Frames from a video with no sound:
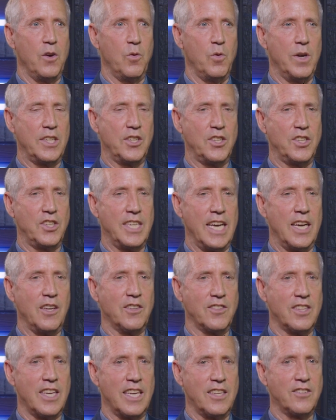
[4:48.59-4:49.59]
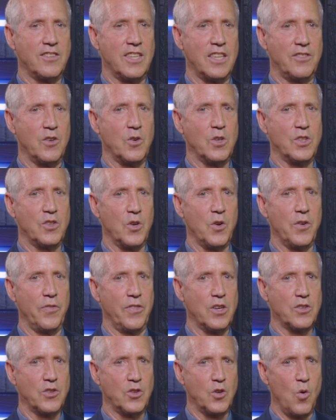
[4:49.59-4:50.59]
which tells us that there was go
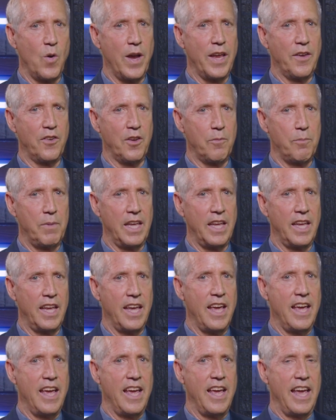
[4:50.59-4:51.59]
there's going to be